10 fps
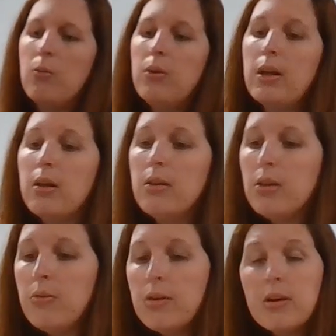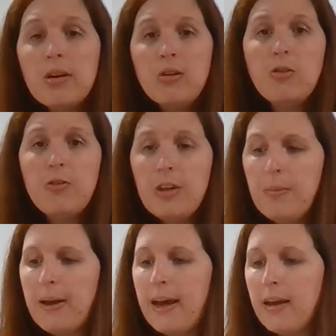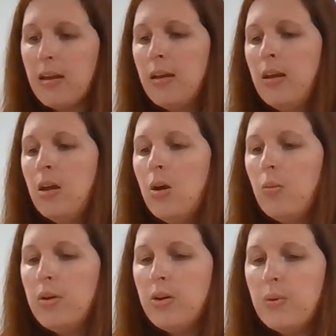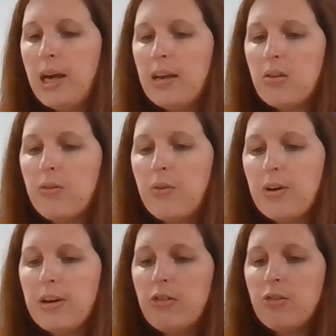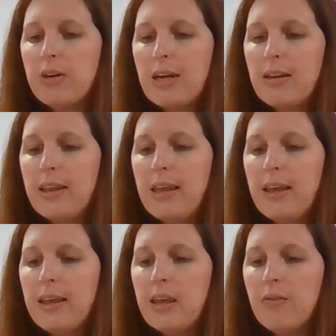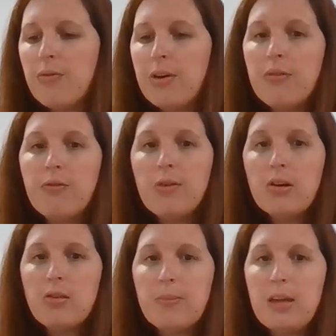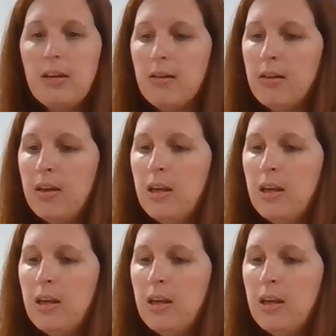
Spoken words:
Well, you encourage feedback when you ask for it directly and give reinforcement